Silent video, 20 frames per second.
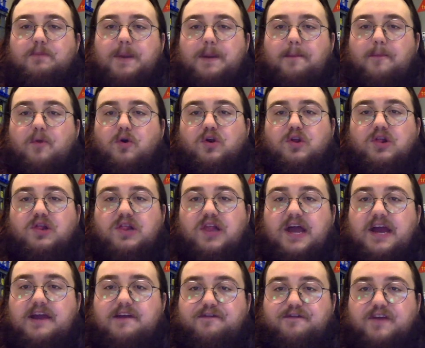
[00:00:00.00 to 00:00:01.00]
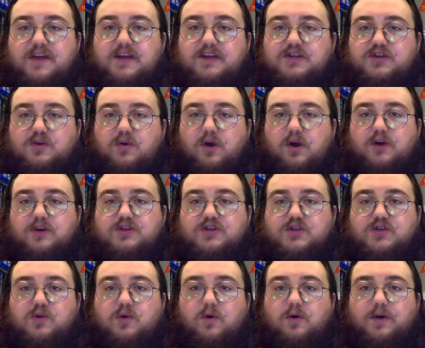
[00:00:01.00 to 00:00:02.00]
bit more life into our
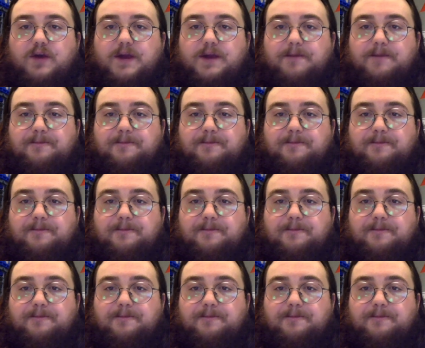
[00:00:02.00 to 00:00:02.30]
story.